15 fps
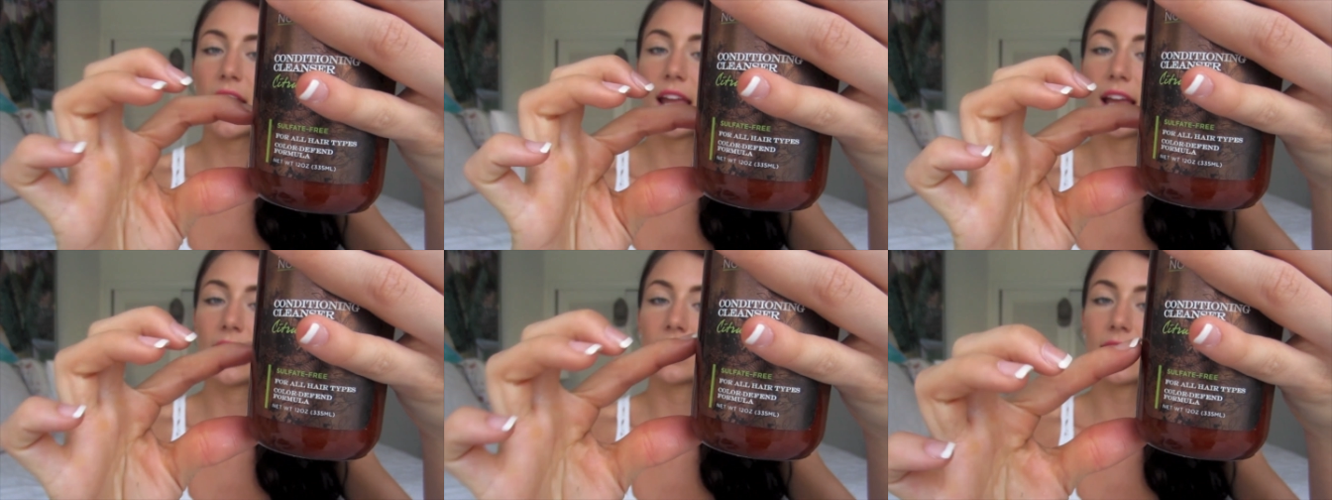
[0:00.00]

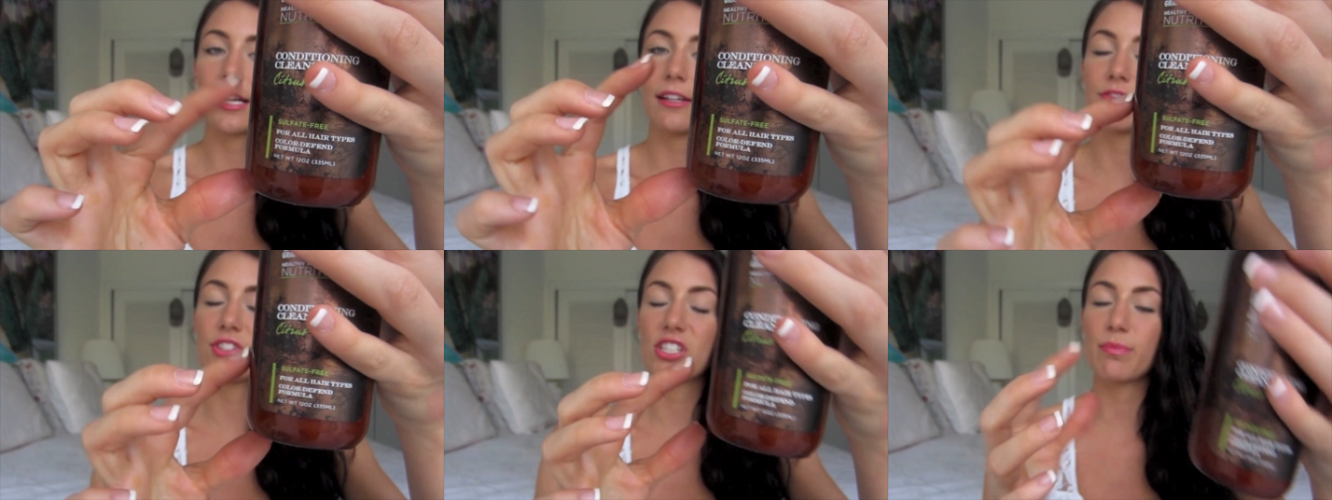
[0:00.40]
and
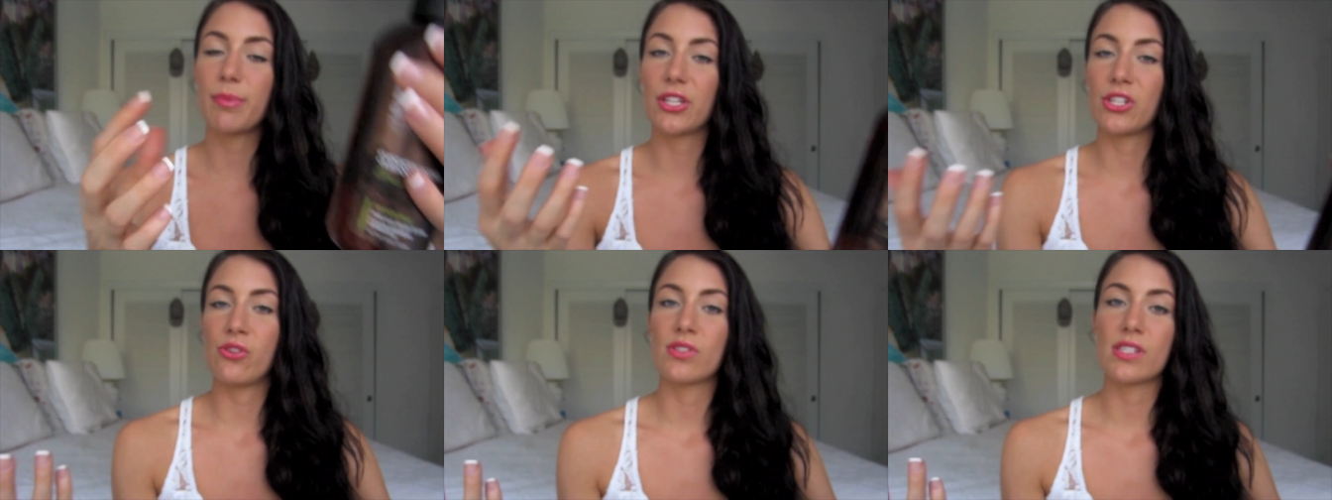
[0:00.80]
I've just
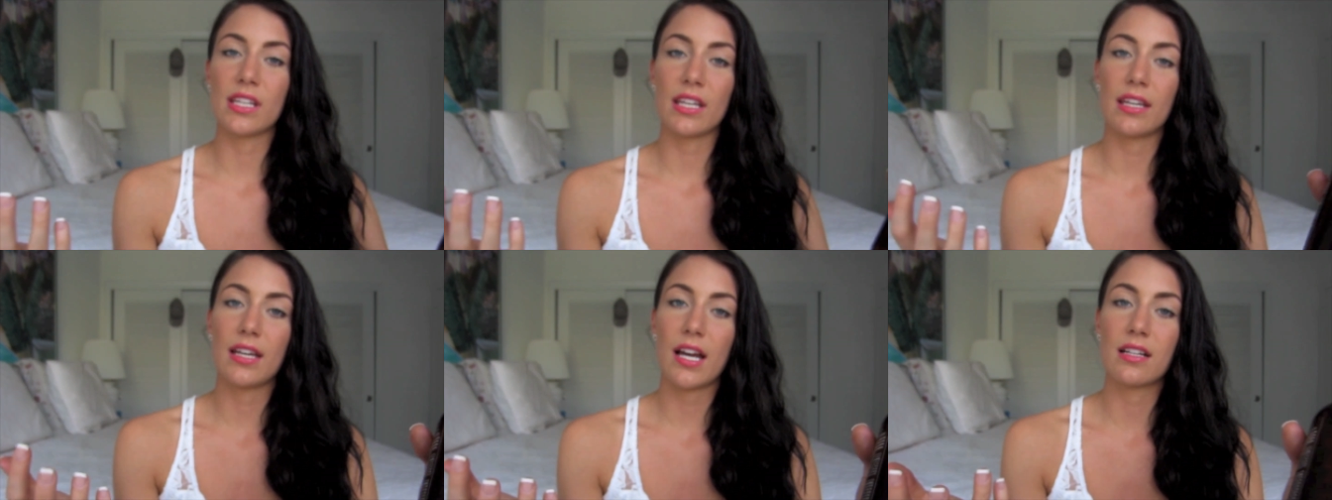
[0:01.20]
been
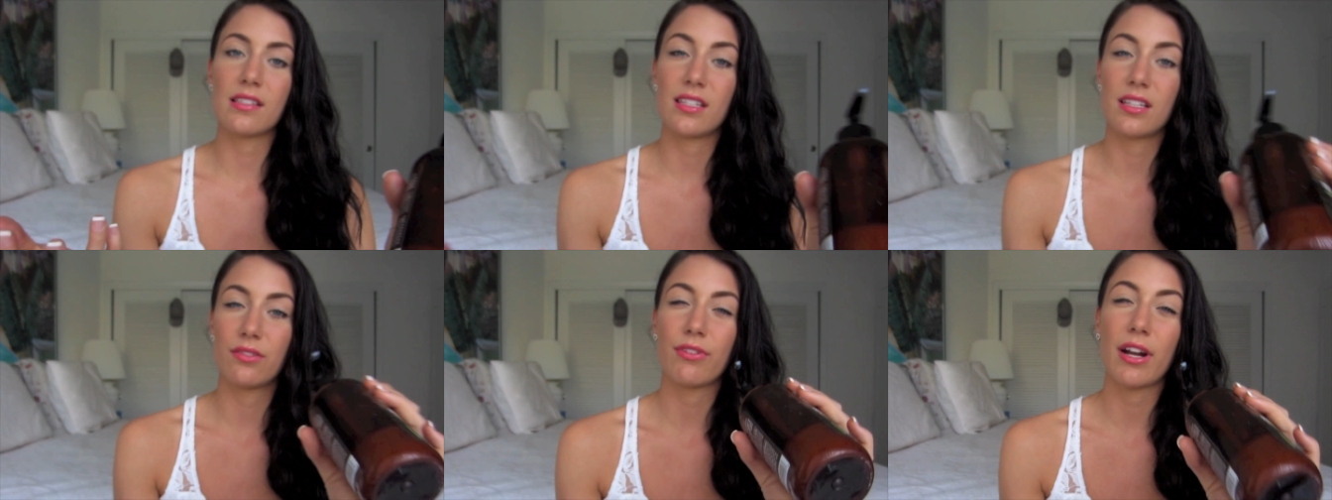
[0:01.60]
using it
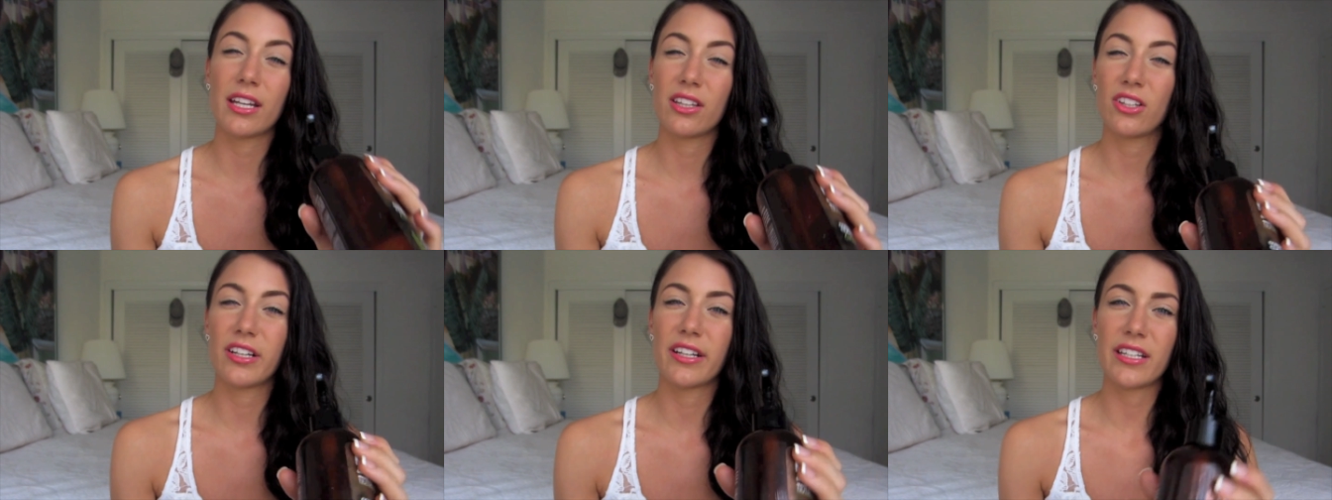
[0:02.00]
as a
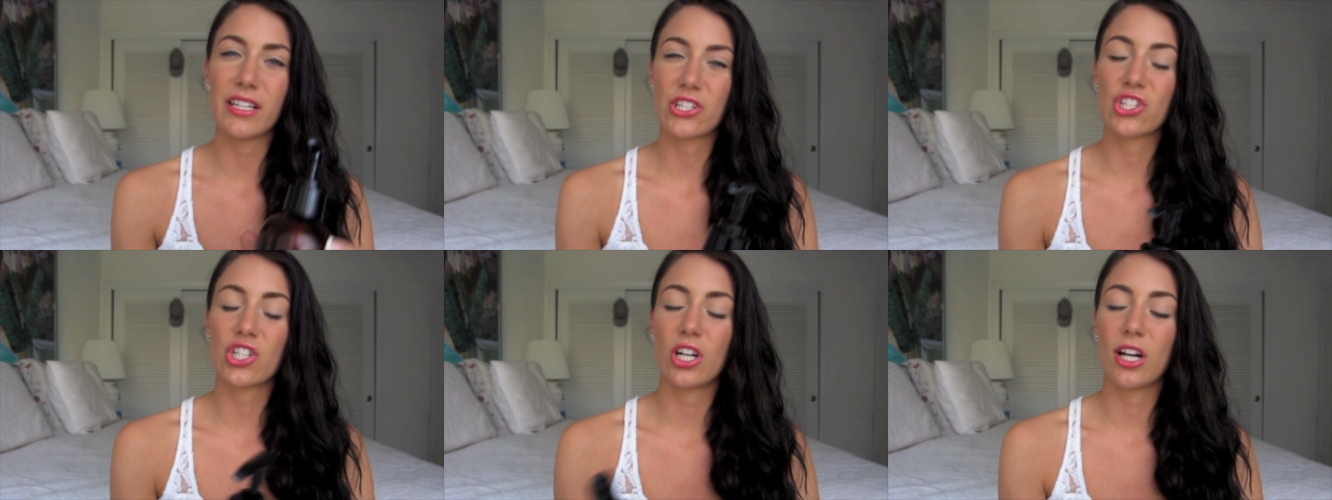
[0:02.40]
regular
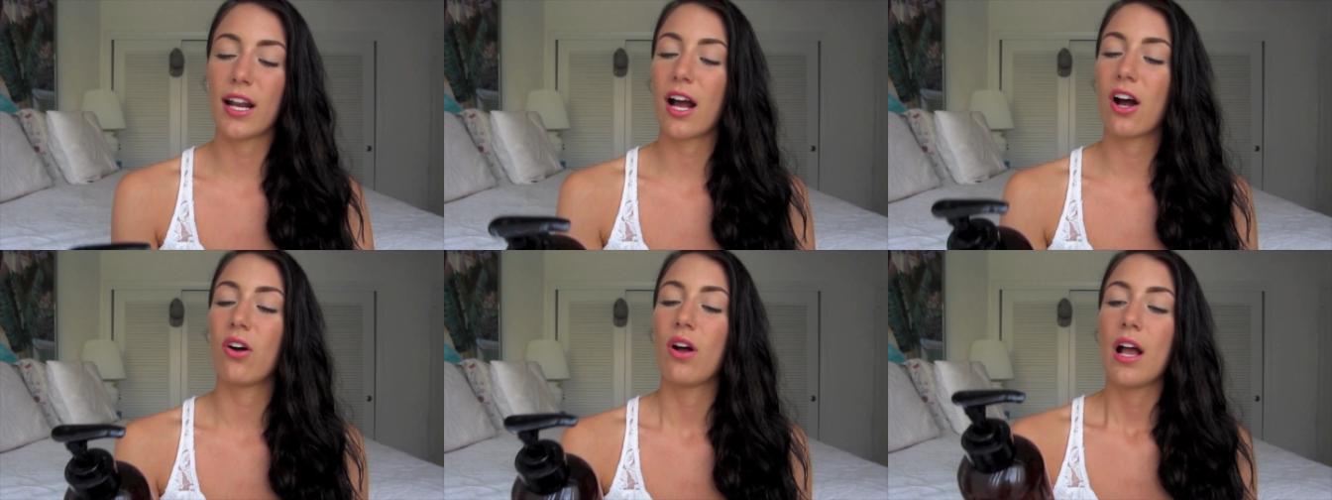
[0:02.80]
conditioner
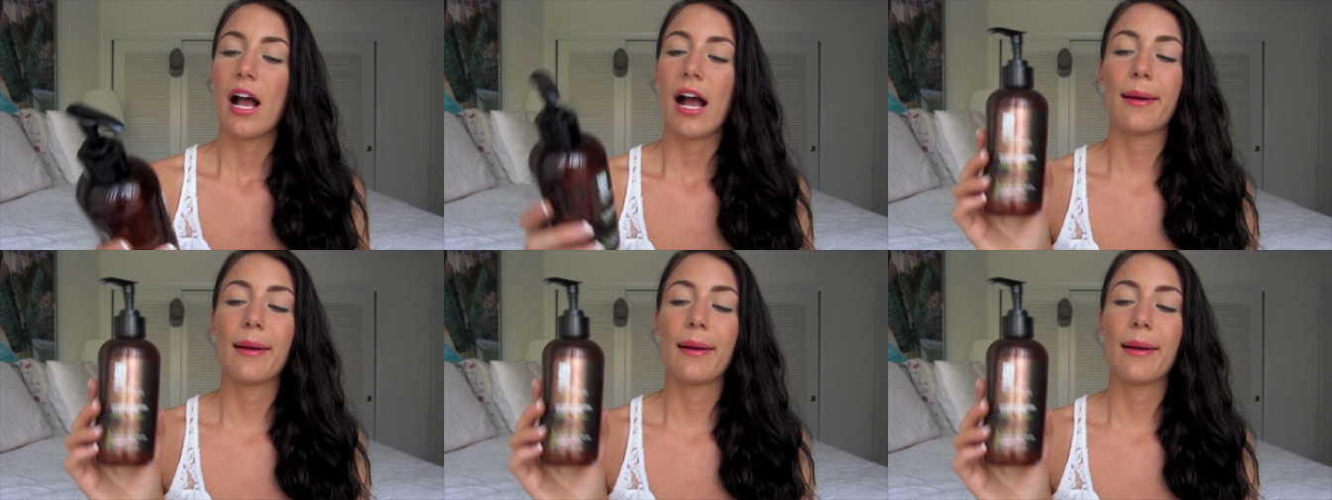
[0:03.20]
now.